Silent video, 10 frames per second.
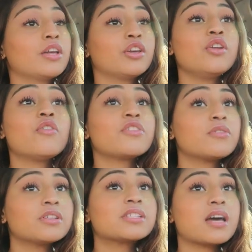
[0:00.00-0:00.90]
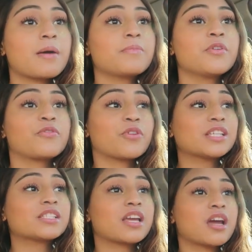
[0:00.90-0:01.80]
You know, the only time your
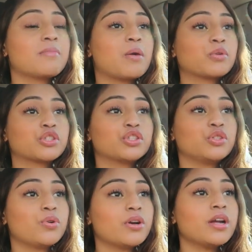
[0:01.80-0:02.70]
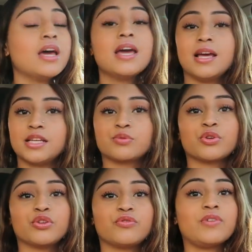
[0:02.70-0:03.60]
friends care about what you're doing is
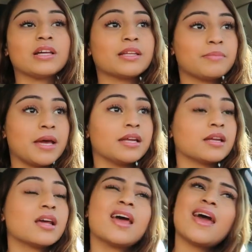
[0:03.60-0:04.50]
when you finally made it.